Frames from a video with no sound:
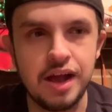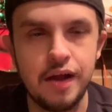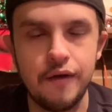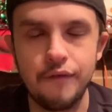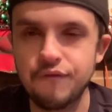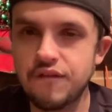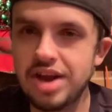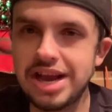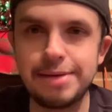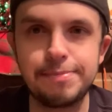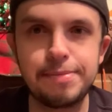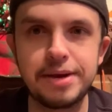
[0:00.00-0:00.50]

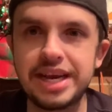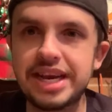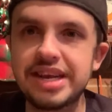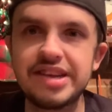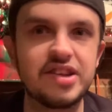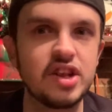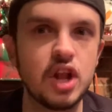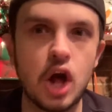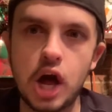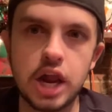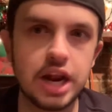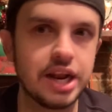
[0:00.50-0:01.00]
Vaping is
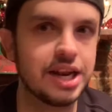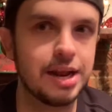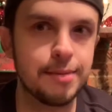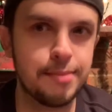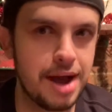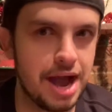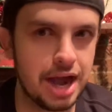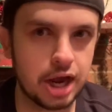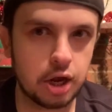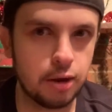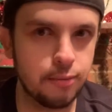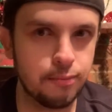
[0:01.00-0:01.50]
not a
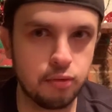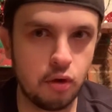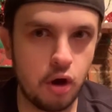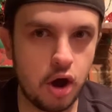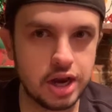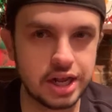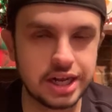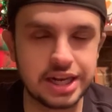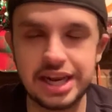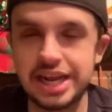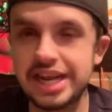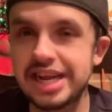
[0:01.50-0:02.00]
tobacco
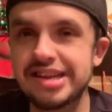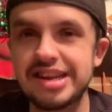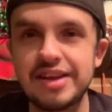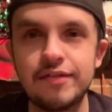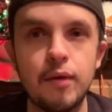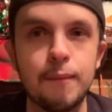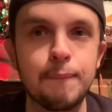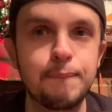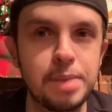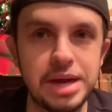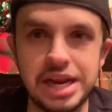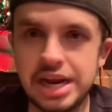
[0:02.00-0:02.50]
product. It has never
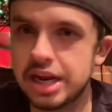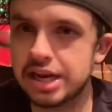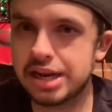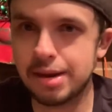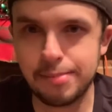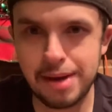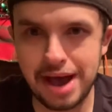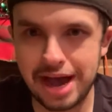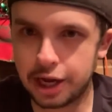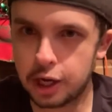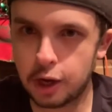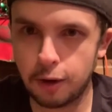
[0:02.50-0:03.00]
been a
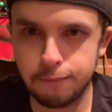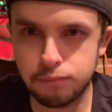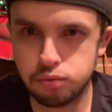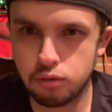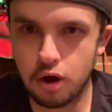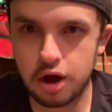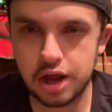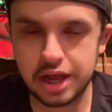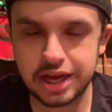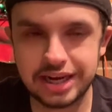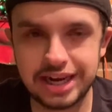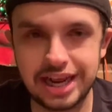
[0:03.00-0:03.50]
tobacco
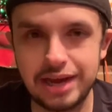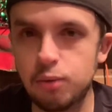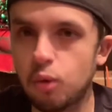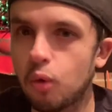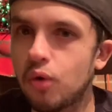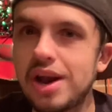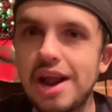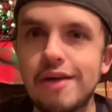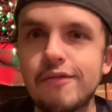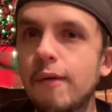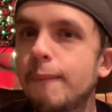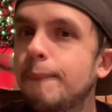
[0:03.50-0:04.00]
product. It will
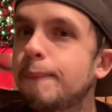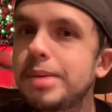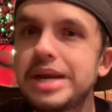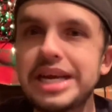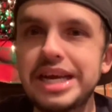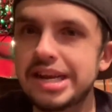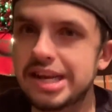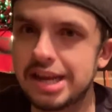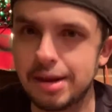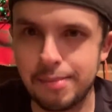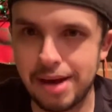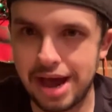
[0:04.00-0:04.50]
never be a
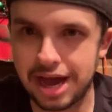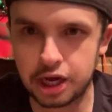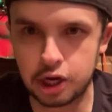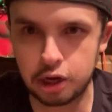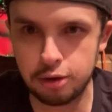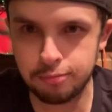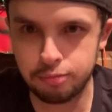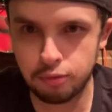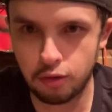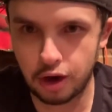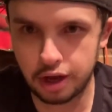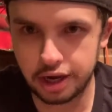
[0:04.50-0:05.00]
tobacco
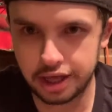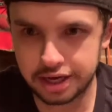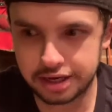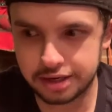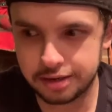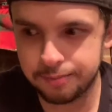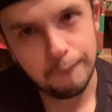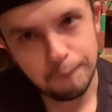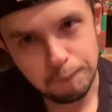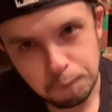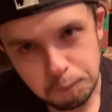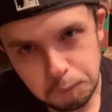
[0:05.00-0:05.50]
product.
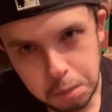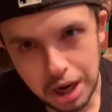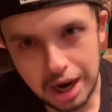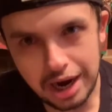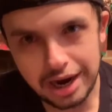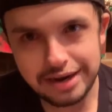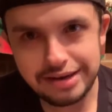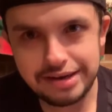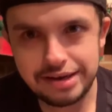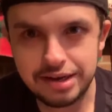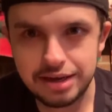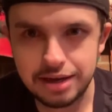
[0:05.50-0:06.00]

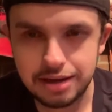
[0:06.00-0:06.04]
But